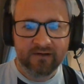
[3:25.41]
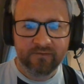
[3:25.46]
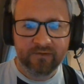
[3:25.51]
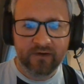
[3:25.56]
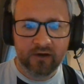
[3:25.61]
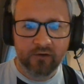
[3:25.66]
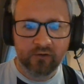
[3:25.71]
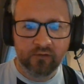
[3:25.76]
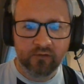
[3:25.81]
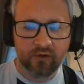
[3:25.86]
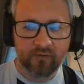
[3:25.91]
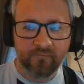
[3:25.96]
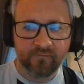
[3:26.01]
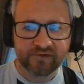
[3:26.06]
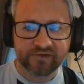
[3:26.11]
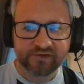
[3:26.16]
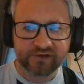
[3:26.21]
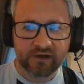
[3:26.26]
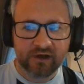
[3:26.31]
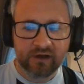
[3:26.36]
Now,
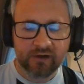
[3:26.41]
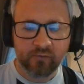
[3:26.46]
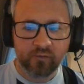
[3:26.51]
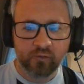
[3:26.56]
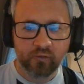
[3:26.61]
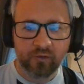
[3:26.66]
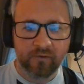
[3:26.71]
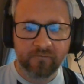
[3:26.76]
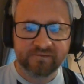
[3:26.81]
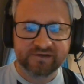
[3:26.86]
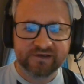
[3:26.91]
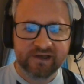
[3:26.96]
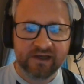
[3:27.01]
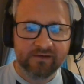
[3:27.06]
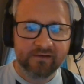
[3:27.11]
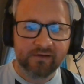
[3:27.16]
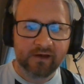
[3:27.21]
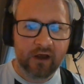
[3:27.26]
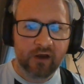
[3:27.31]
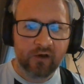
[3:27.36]
obviously, we've
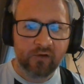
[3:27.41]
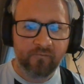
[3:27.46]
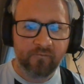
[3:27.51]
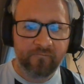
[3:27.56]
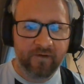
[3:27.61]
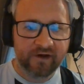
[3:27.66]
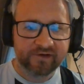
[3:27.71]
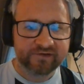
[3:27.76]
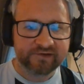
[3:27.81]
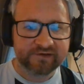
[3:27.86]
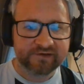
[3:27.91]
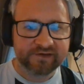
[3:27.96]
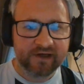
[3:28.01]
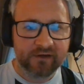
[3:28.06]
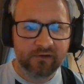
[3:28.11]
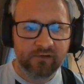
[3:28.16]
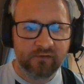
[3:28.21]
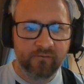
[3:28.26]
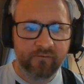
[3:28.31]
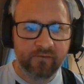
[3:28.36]
seen how
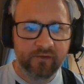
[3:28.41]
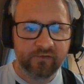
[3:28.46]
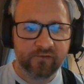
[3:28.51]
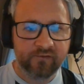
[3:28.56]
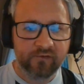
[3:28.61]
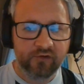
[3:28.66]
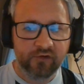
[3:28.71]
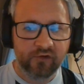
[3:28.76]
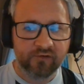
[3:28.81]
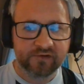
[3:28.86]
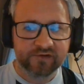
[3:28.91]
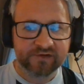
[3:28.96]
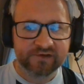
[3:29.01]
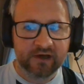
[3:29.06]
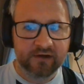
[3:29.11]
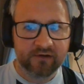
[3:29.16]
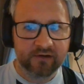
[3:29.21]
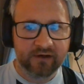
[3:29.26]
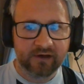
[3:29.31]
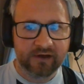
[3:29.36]
versatile that Dujon
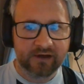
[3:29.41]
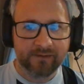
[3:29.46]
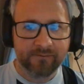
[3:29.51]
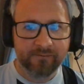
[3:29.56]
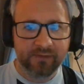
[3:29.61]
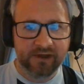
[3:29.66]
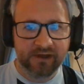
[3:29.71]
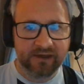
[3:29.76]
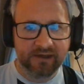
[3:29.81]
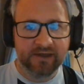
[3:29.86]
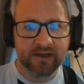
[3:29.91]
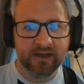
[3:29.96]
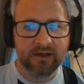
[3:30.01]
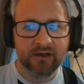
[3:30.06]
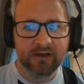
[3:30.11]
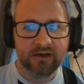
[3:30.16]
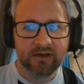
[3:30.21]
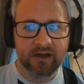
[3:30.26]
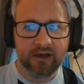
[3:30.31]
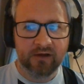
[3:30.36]
Sterling can be,
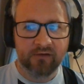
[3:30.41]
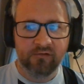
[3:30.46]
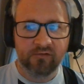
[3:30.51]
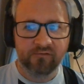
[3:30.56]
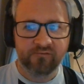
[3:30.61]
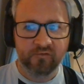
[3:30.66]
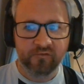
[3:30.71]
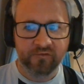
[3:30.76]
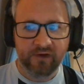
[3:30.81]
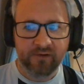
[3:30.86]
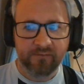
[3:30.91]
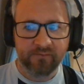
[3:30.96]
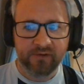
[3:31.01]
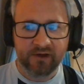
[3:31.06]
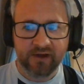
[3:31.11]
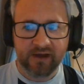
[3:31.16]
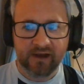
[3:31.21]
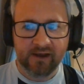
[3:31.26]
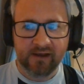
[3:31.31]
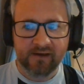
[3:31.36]
not only
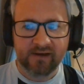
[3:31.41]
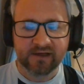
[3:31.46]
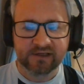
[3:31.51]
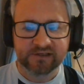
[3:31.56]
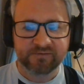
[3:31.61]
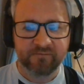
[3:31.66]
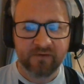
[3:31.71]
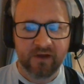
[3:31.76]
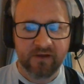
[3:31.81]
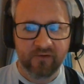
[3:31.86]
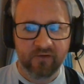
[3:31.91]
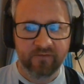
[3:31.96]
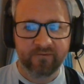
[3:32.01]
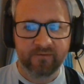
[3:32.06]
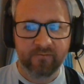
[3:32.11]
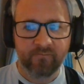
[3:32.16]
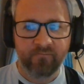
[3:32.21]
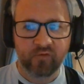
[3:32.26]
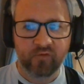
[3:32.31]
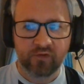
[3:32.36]
playing in his favoured
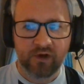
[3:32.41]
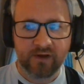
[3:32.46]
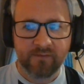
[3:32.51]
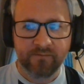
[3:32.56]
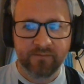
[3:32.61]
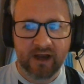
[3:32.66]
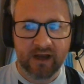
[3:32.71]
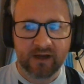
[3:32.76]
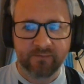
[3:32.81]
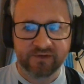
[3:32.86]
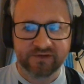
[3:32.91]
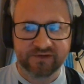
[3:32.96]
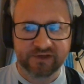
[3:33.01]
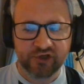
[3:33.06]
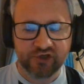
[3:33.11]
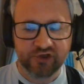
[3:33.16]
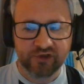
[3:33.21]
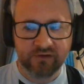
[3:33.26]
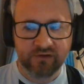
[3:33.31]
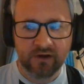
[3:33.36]
right back
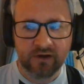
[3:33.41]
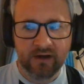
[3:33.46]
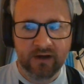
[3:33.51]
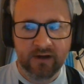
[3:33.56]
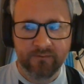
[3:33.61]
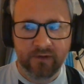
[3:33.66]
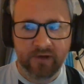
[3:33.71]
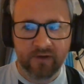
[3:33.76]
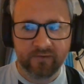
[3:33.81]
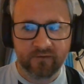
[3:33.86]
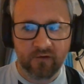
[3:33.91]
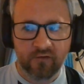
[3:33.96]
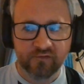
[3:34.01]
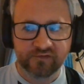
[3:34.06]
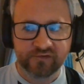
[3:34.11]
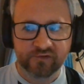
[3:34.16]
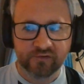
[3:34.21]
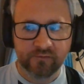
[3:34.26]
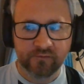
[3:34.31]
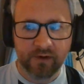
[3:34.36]
position, but
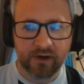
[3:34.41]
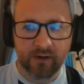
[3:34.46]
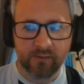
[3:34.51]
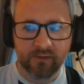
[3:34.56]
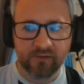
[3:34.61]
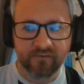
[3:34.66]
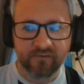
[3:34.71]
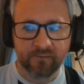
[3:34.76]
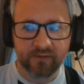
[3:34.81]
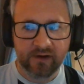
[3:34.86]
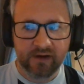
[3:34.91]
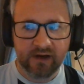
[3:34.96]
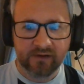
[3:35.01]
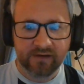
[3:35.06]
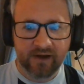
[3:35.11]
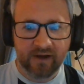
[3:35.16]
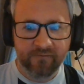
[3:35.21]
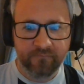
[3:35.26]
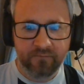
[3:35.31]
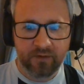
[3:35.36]
also been able to play
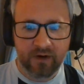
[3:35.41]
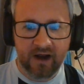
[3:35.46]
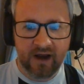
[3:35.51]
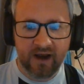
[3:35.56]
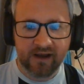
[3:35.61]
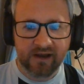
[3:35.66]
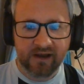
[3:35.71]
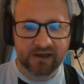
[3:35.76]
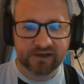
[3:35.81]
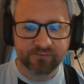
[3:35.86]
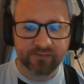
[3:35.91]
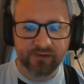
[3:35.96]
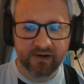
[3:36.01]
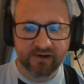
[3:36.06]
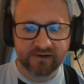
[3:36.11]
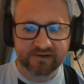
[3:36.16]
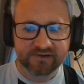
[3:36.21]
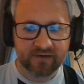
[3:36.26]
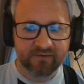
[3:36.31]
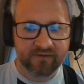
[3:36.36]
left back. He's
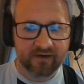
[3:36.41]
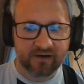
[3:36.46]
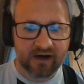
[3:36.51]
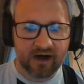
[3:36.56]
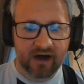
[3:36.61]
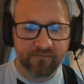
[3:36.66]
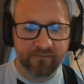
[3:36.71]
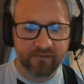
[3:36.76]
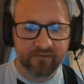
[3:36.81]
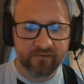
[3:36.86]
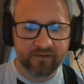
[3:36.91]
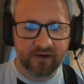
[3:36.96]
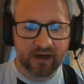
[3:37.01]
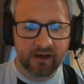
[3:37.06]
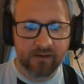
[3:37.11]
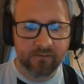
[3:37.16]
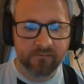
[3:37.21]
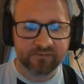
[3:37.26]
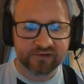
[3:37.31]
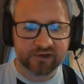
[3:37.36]
played centre half at
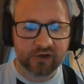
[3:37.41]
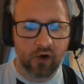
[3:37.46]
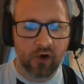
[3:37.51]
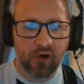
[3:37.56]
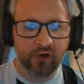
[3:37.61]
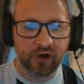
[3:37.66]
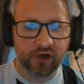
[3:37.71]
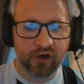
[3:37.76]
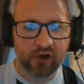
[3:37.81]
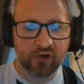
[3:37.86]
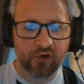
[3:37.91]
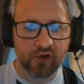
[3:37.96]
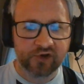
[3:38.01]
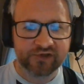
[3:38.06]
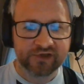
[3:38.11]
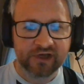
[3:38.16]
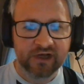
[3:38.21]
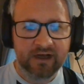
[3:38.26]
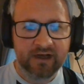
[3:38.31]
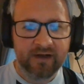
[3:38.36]
times and all
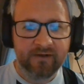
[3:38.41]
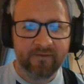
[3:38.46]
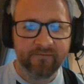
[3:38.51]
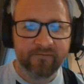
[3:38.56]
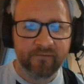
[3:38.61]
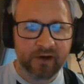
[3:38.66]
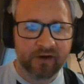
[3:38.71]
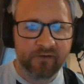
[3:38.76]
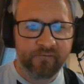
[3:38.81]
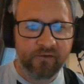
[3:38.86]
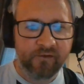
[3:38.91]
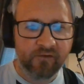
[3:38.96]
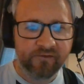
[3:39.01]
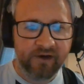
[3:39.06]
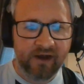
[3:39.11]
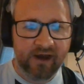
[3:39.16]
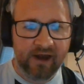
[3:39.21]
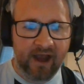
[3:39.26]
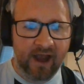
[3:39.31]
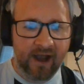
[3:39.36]
across the midfield
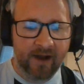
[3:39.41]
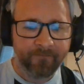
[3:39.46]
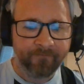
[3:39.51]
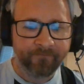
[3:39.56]
area.